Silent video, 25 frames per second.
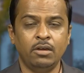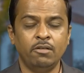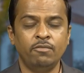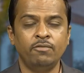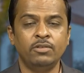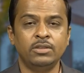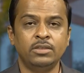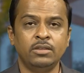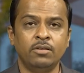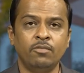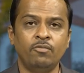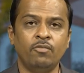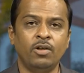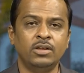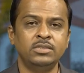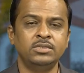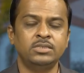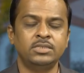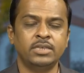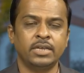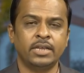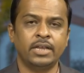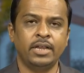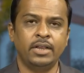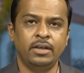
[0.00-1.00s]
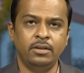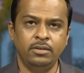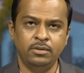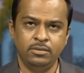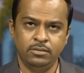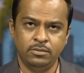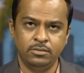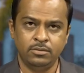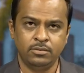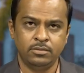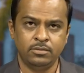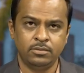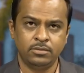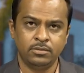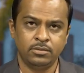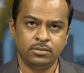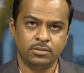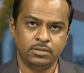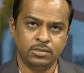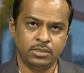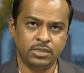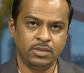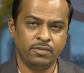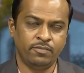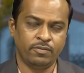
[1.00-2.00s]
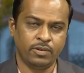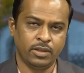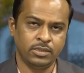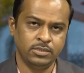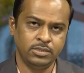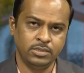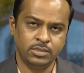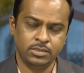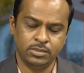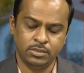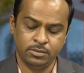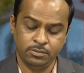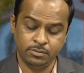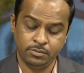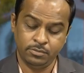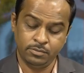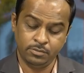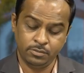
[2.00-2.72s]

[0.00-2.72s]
with the 1 second difference.